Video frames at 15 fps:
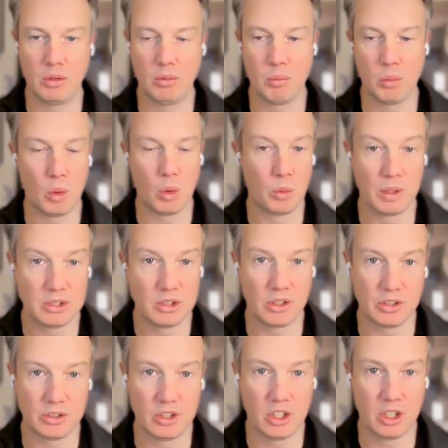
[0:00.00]
more
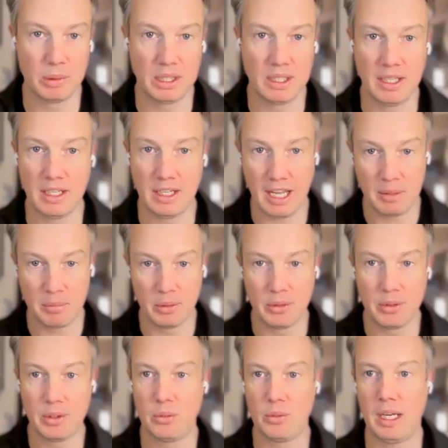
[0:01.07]
research is going to be
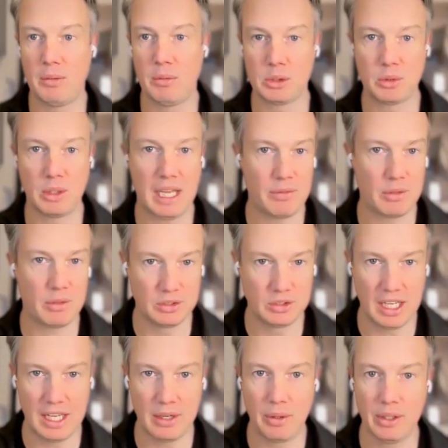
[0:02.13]
enabled, right? Once we have all these
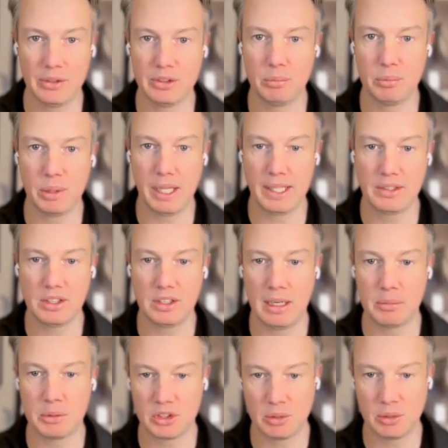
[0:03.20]
guardrails in place and
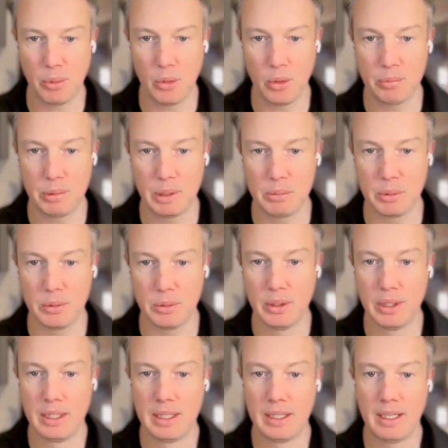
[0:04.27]
able to support people
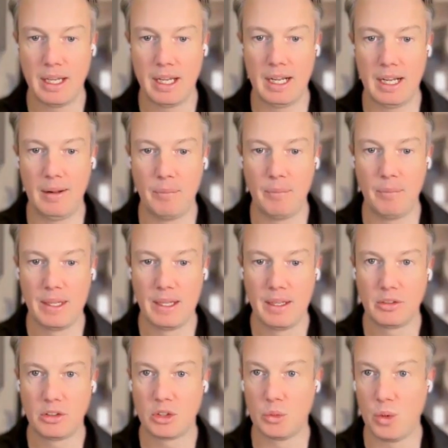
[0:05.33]

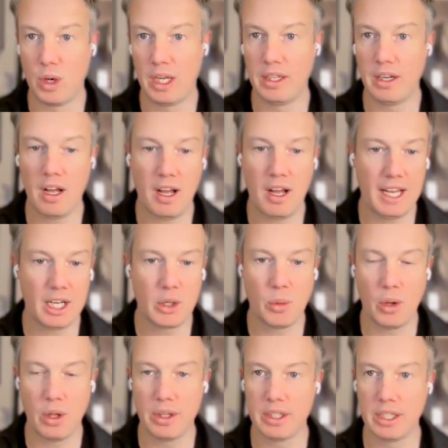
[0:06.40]
to run higher
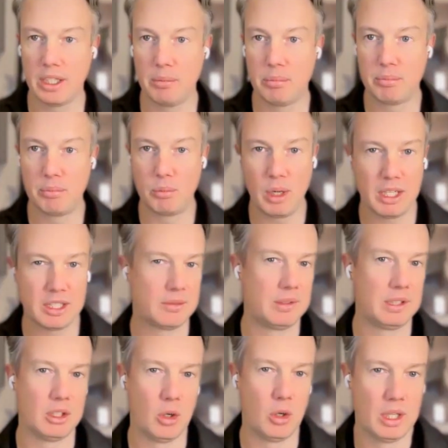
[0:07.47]
quality,
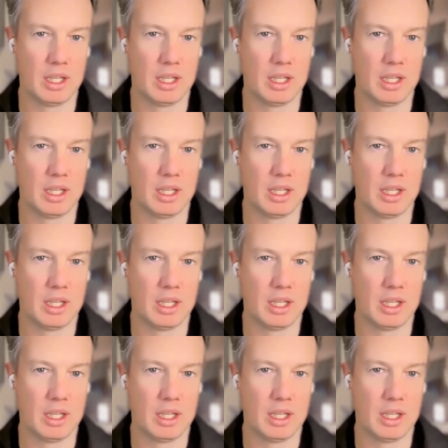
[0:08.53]
relatively low